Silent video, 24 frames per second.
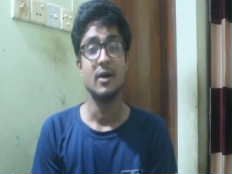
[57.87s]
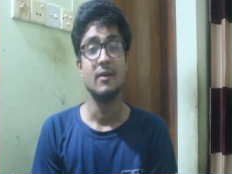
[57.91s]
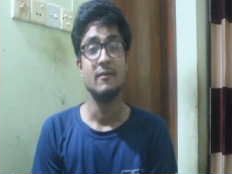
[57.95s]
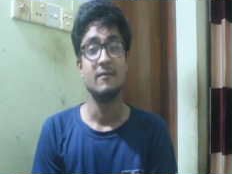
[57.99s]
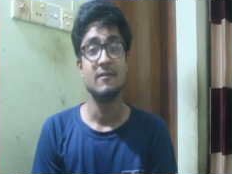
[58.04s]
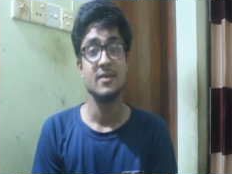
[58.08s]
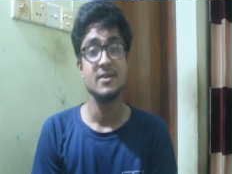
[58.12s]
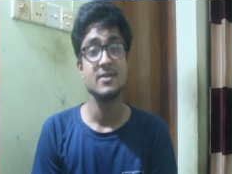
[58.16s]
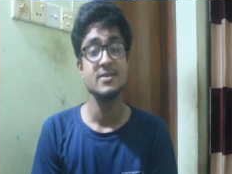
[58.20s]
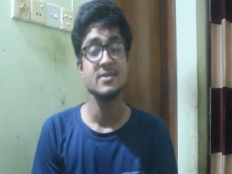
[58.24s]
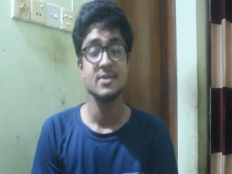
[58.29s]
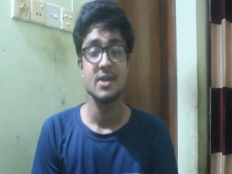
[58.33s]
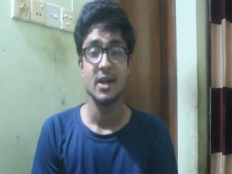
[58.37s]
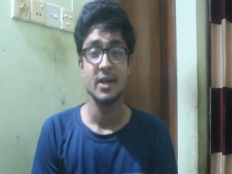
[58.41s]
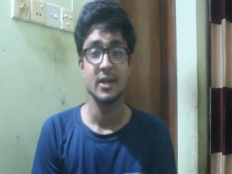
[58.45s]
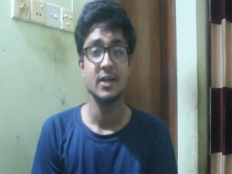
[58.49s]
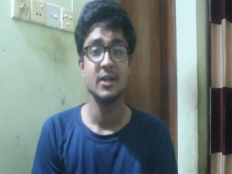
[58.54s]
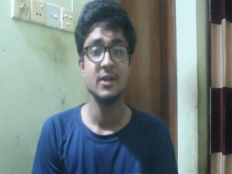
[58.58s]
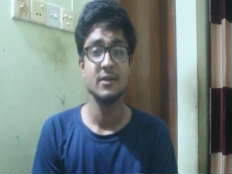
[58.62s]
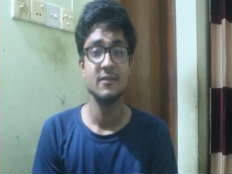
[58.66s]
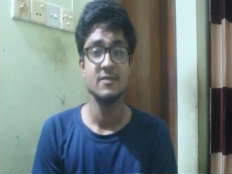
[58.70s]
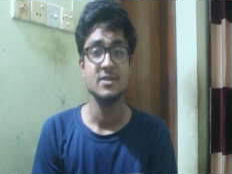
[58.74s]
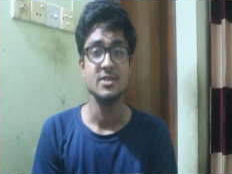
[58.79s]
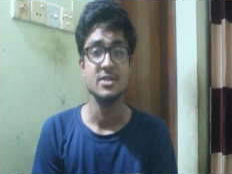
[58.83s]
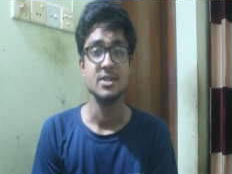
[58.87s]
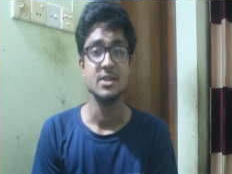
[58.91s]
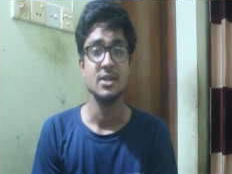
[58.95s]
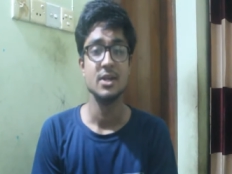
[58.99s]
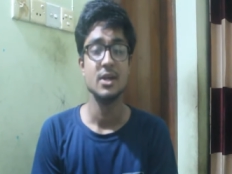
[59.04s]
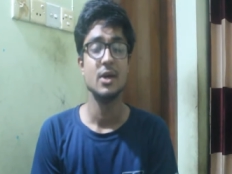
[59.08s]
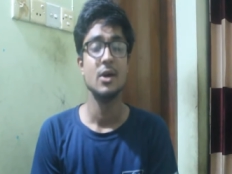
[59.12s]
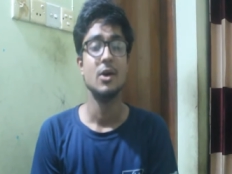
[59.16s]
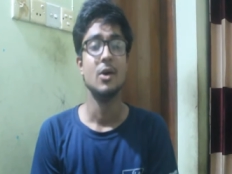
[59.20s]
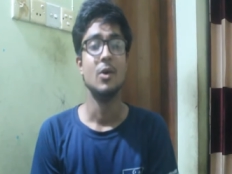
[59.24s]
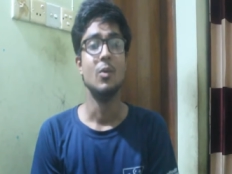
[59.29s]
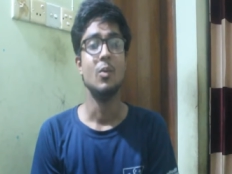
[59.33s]
First, connectivity.
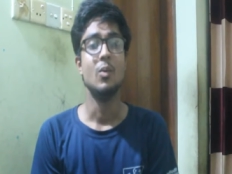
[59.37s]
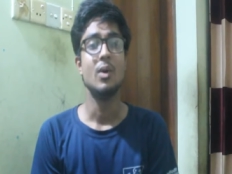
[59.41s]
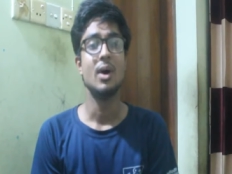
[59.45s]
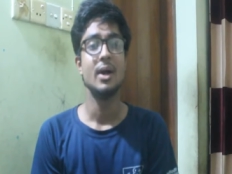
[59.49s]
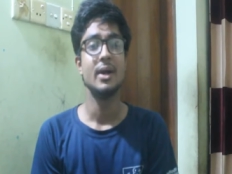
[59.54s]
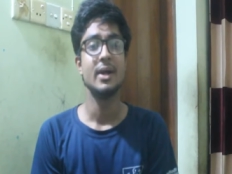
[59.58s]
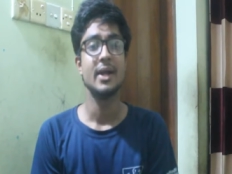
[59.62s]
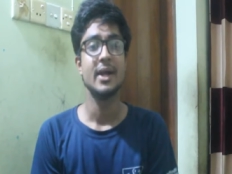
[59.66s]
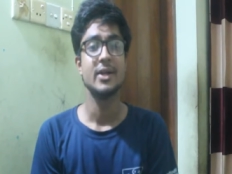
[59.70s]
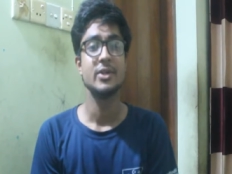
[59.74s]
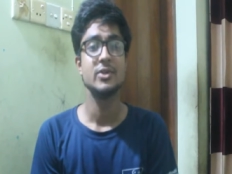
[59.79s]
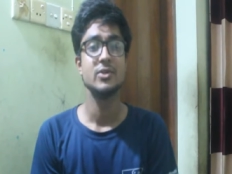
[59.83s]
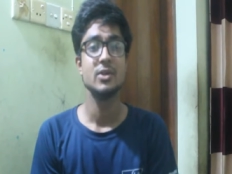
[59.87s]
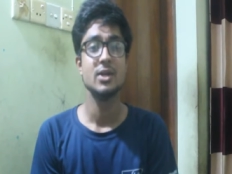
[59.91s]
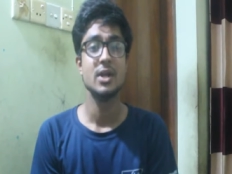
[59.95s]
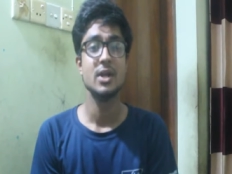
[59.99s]
What actually